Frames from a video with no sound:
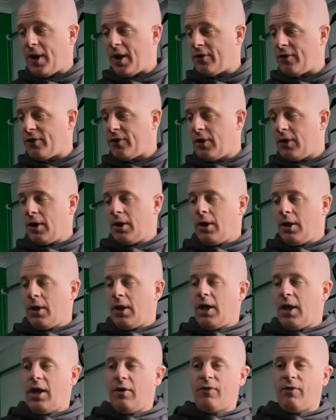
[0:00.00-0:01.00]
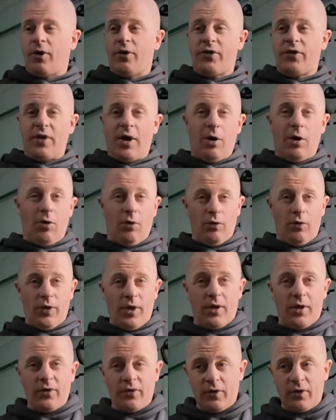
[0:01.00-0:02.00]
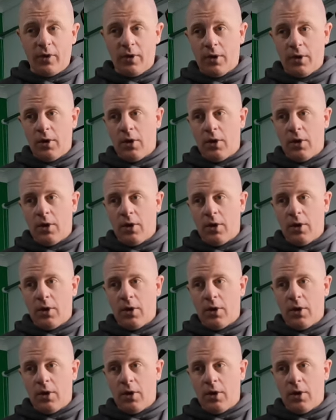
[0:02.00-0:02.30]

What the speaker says: as if I sell this.